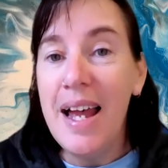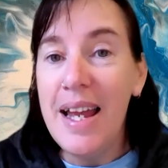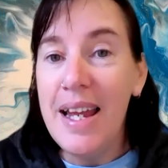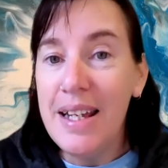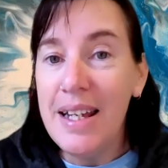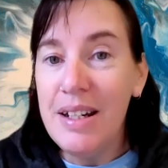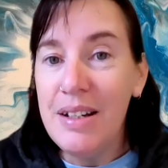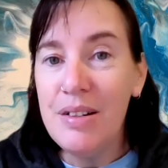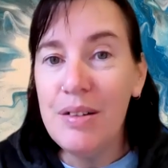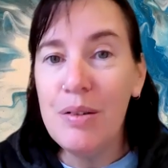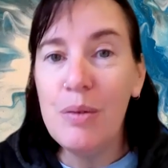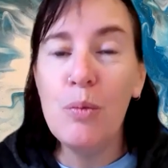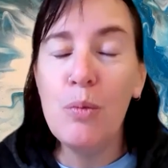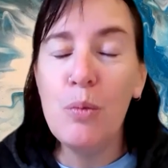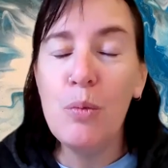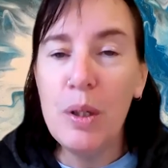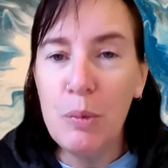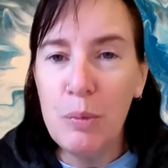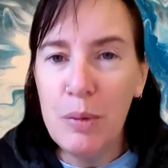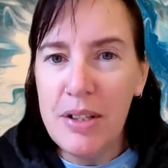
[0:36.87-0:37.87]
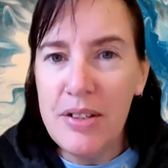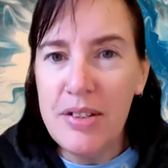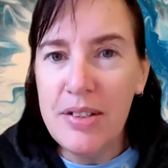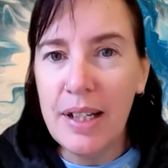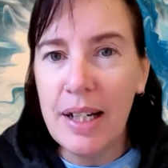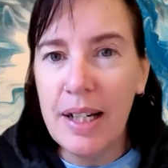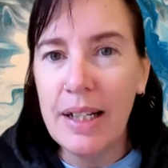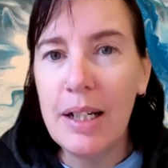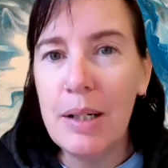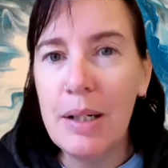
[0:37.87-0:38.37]
And when we
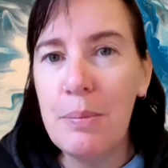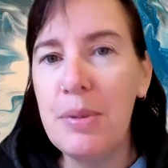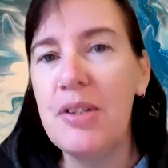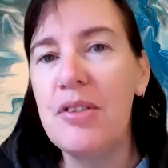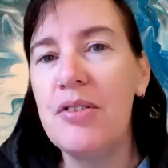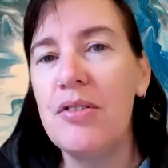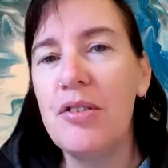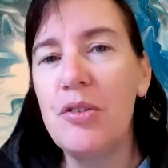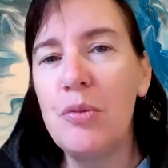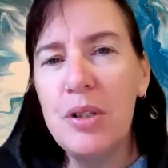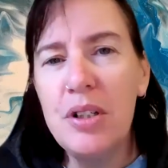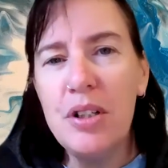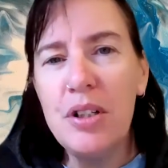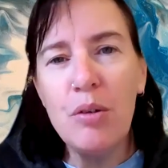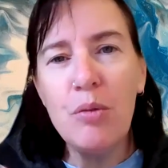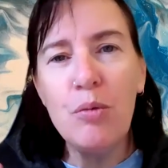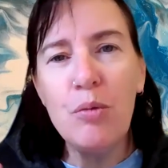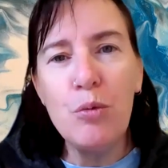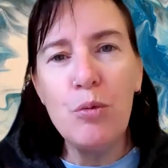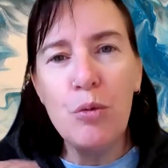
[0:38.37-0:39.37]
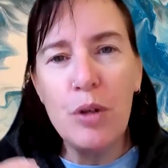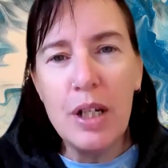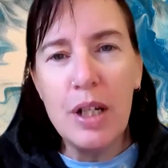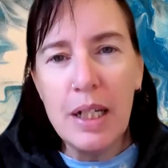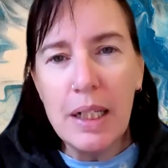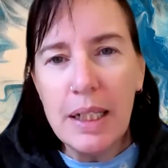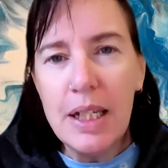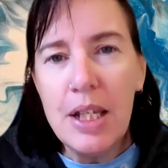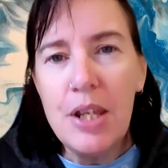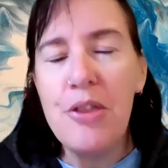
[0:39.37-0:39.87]
start our business, we don't
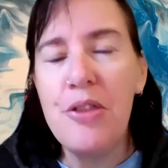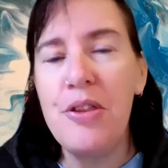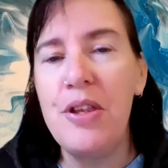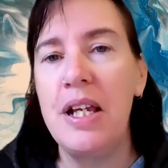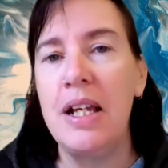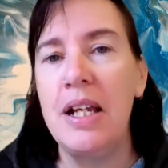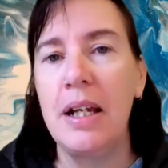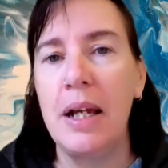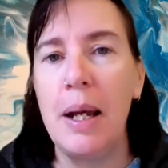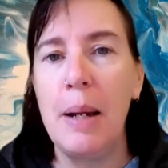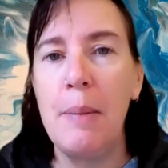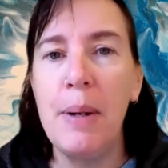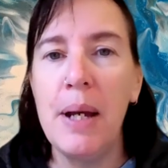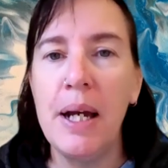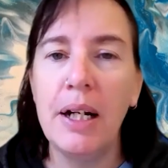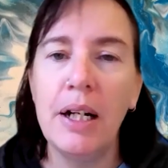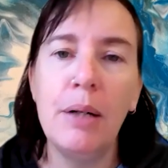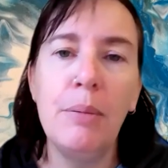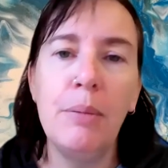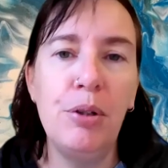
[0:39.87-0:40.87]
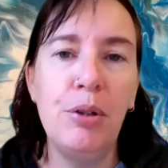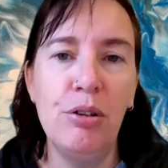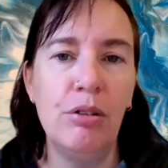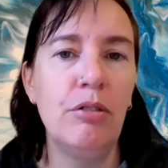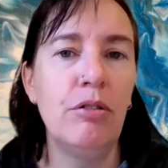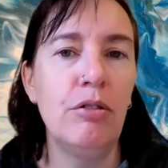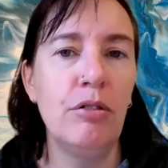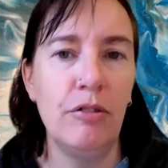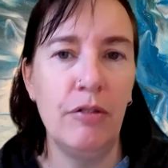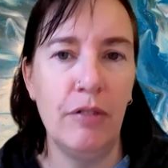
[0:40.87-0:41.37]
really think about our
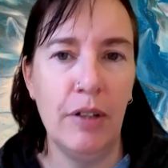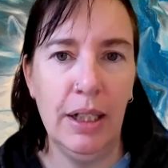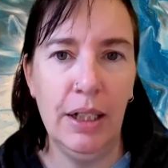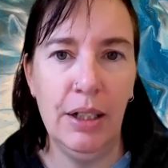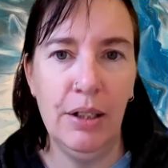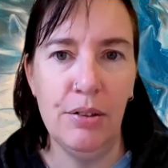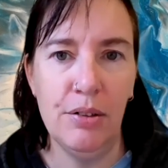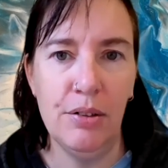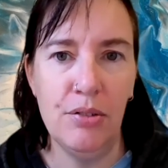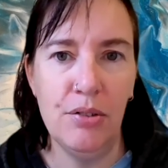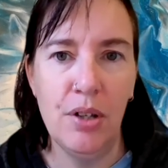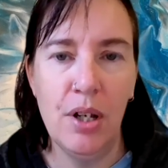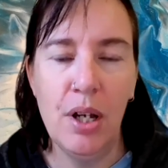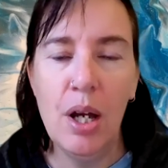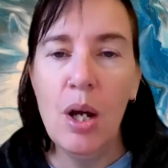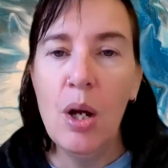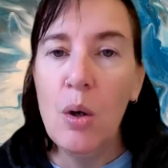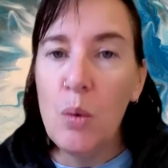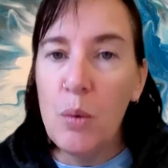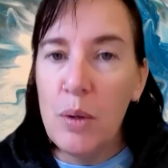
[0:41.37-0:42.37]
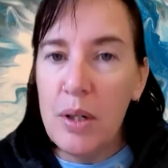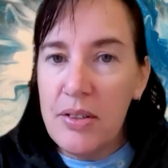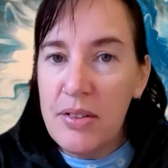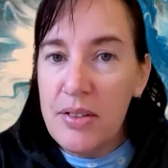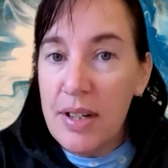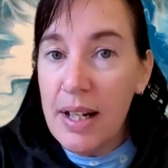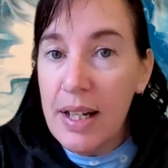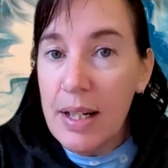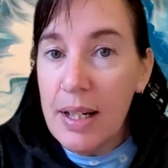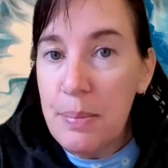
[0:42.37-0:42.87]
beautiful values. We
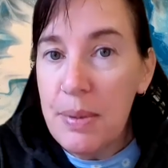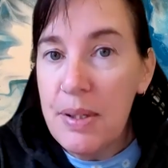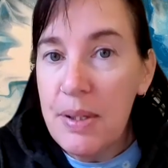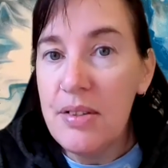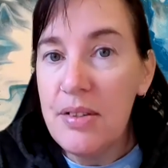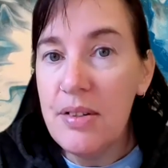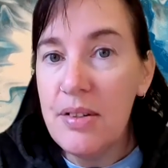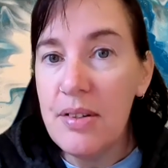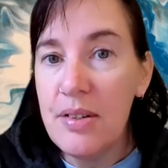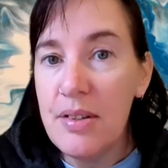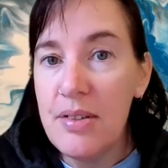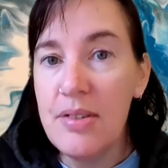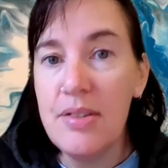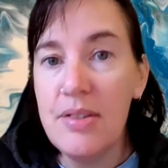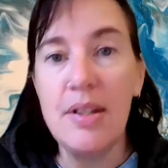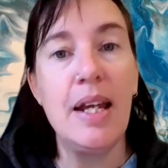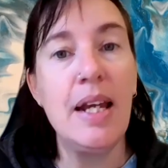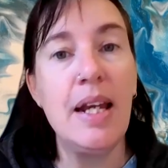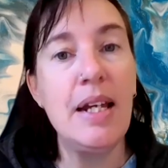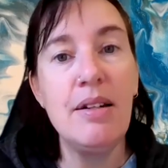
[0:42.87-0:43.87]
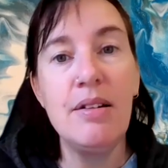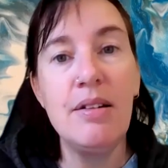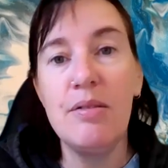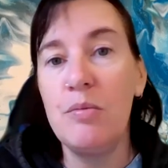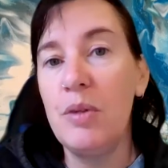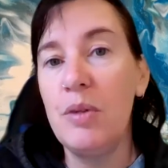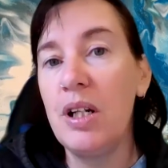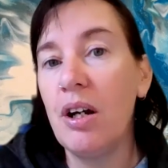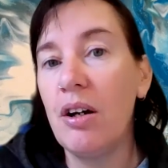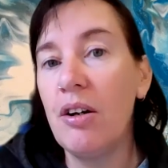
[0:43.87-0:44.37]
start a business and
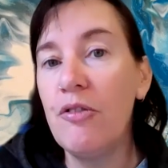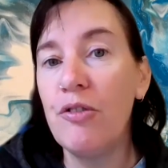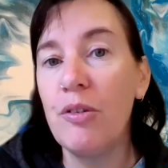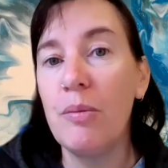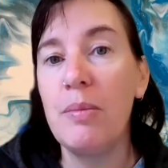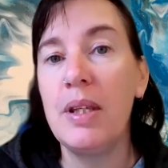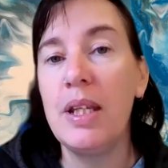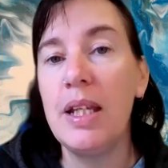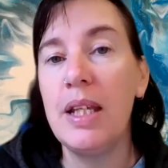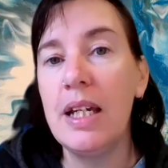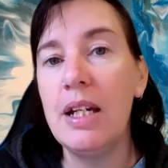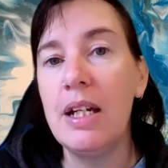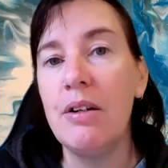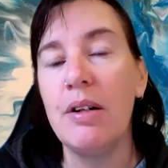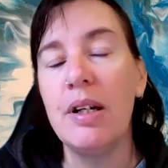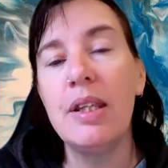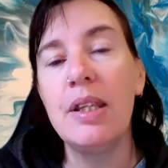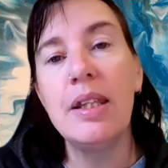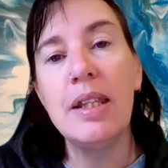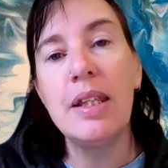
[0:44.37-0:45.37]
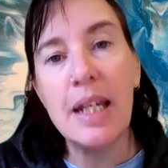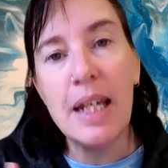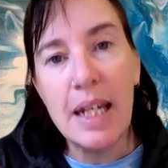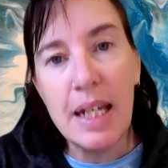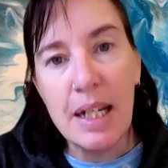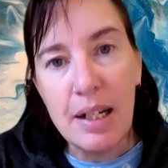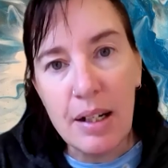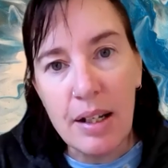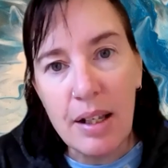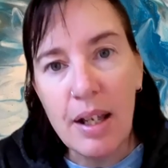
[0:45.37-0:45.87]
we go from there. And
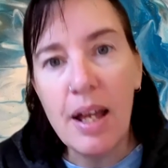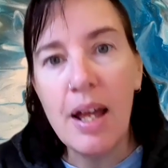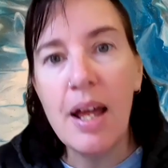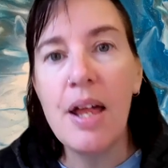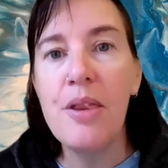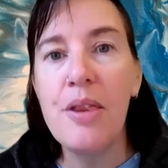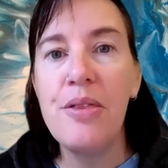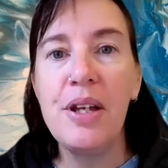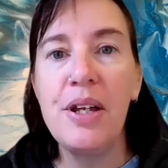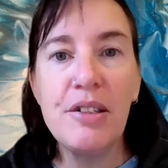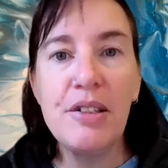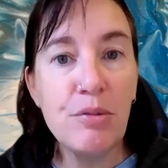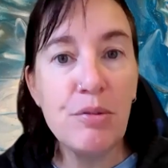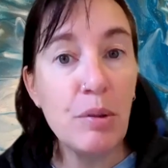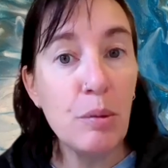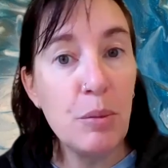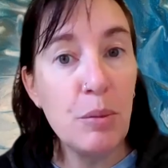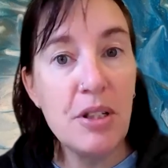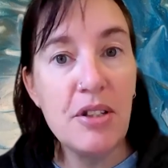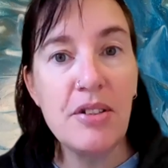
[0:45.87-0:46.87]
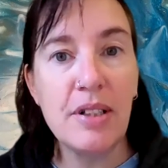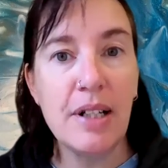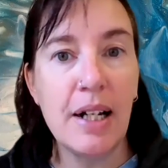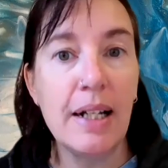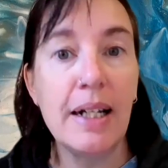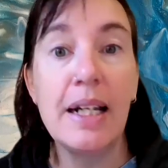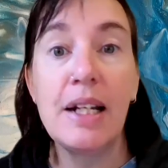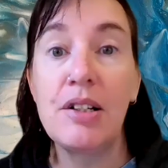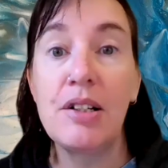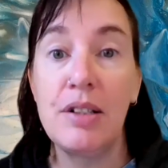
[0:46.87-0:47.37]
then that's when we
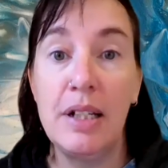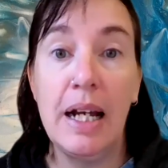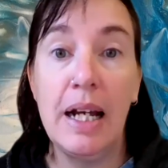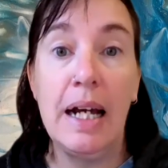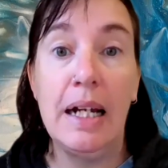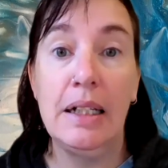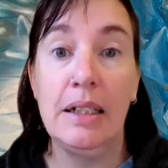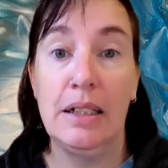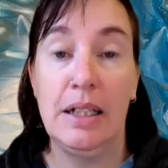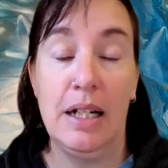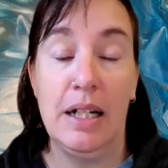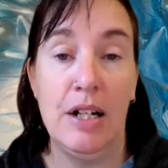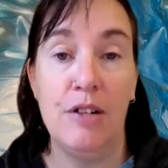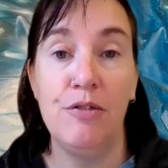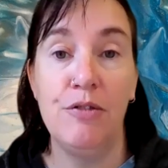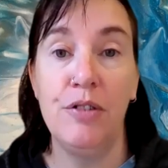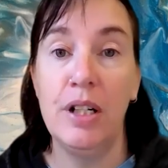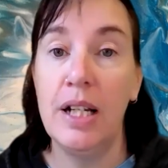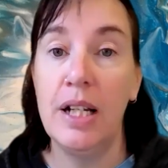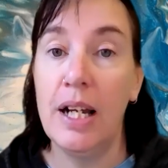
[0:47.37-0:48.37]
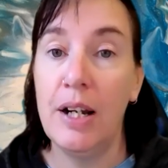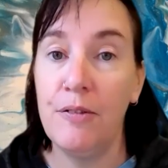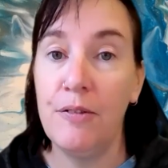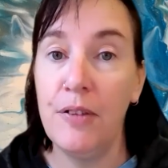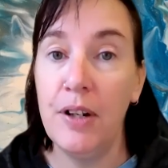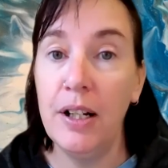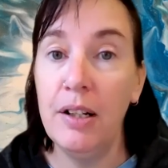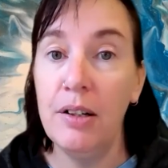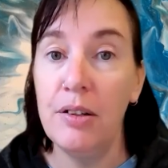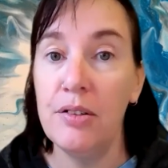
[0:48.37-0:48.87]
start actually uncovering our
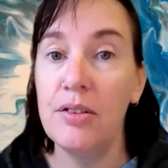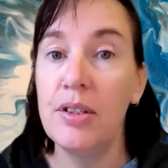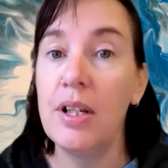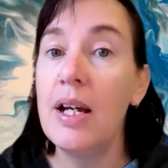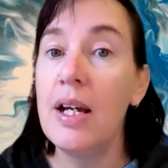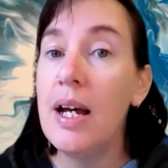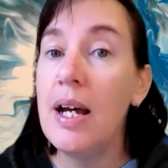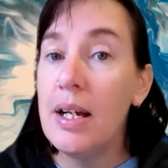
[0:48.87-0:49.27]
values.